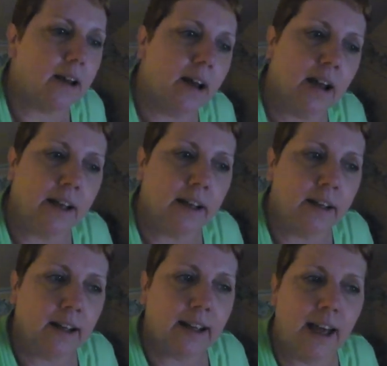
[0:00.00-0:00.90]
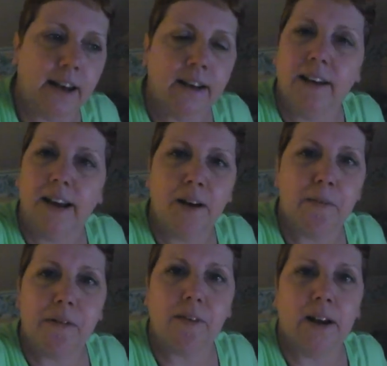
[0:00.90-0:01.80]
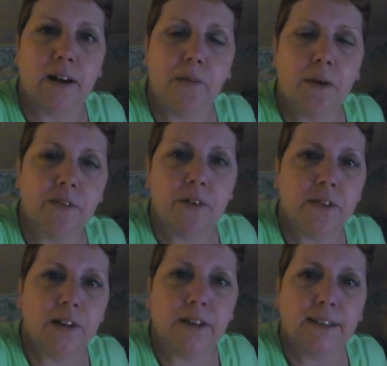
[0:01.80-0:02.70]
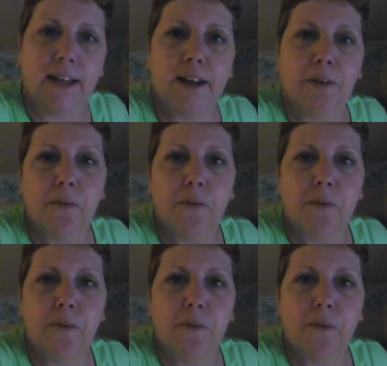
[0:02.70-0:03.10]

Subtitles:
I hope everyone had a wonderful Thursday.